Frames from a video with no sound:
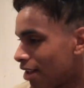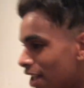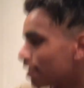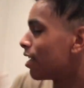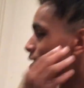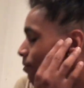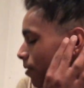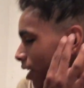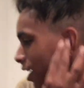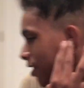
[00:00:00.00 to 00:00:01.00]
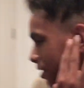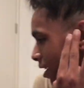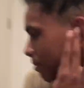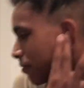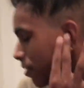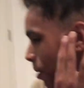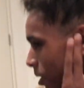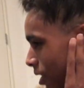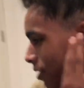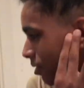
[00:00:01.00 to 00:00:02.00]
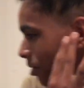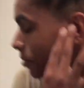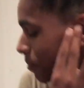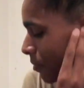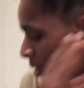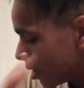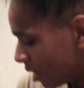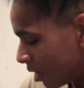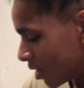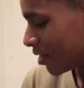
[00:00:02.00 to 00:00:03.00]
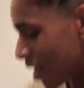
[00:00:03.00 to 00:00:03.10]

hand out some flyers to my online store, because